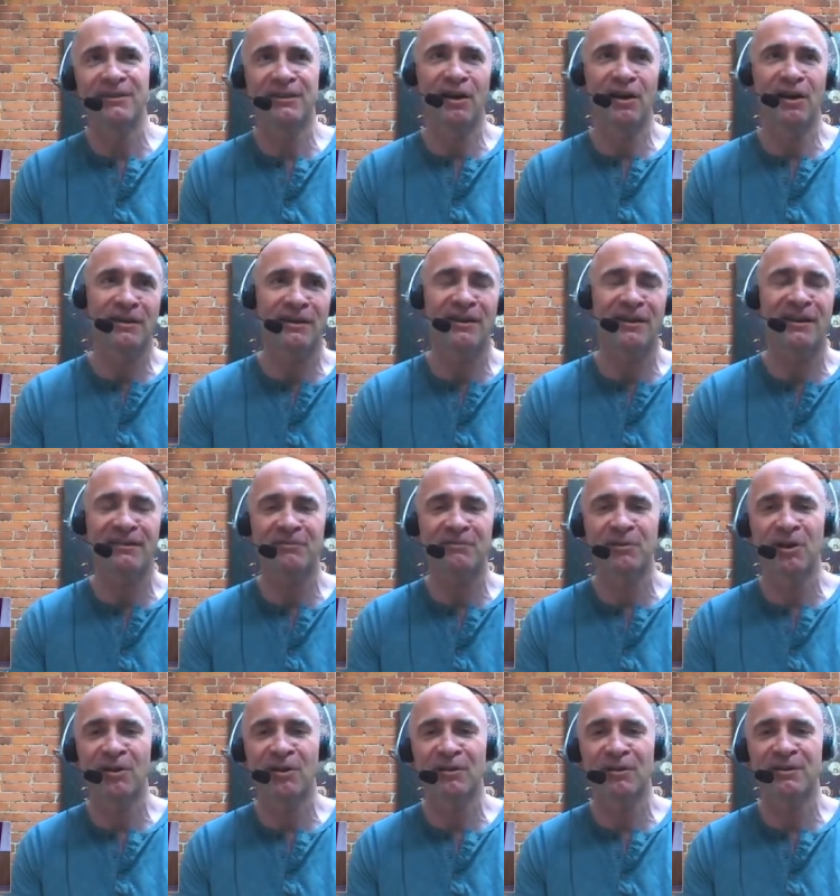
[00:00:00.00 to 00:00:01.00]
young in the case of
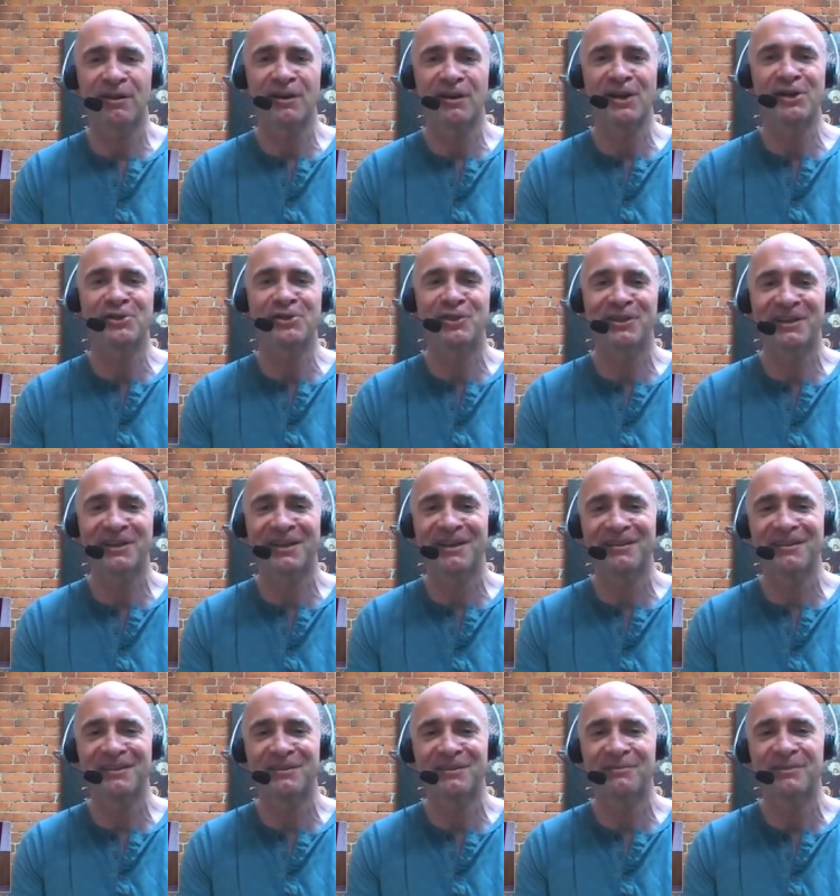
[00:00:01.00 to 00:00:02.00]
Garth, youngish in the
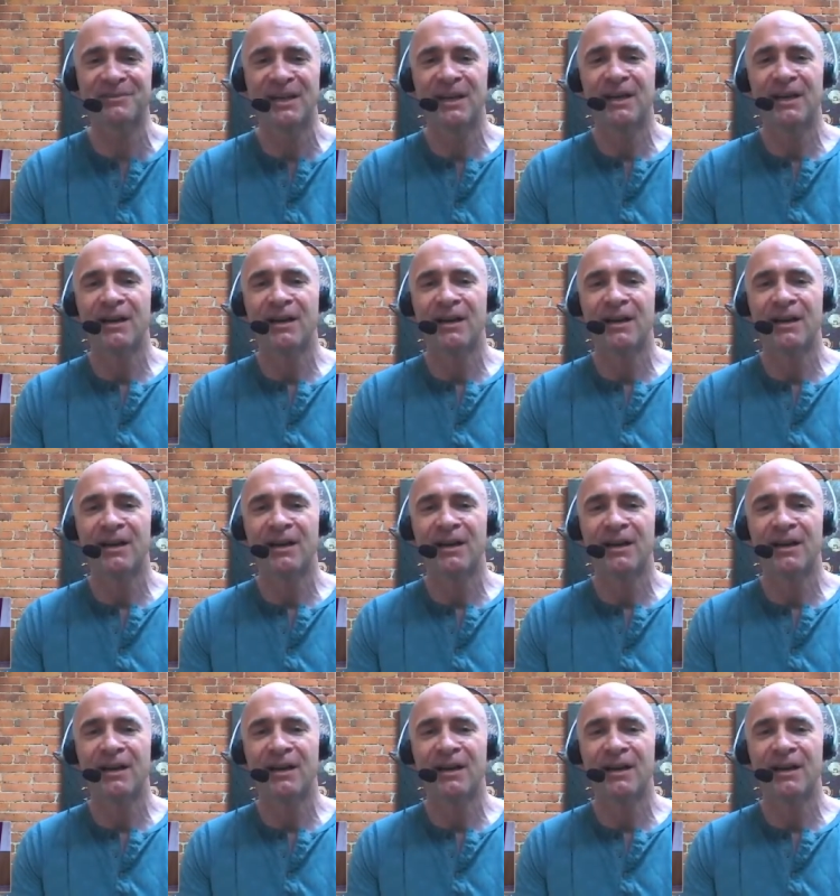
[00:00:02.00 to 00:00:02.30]
case of